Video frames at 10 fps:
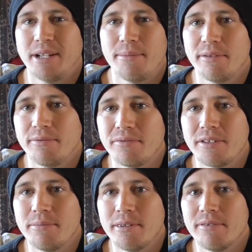maybe a
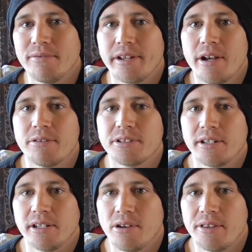15 minute video or
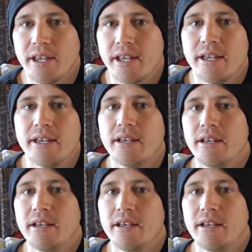something like that,